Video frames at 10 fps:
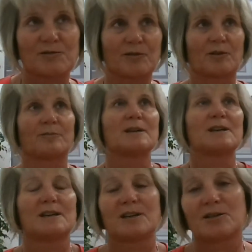from
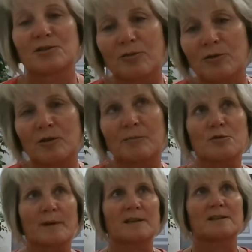a historical
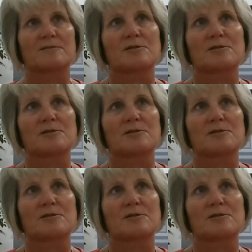perspective.